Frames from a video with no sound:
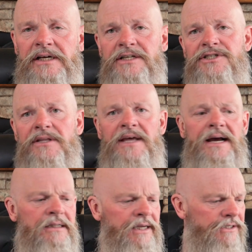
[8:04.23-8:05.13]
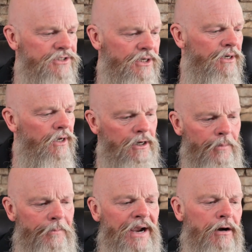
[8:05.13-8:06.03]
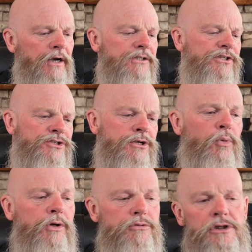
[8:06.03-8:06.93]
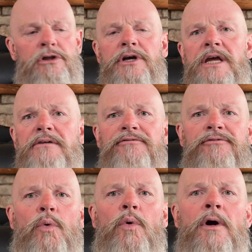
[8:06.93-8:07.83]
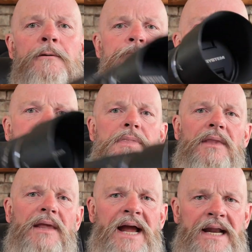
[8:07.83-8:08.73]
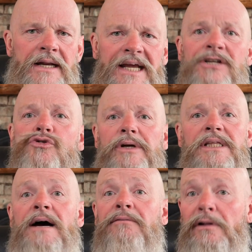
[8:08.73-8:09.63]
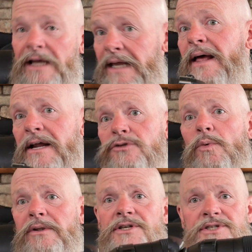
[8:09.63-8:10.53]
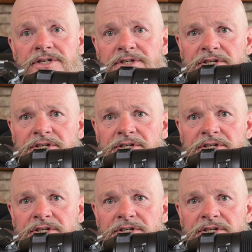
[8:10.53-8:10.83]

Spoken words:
lens to that lens. Compare it to someone who's looking for an entry level, and that is what this is.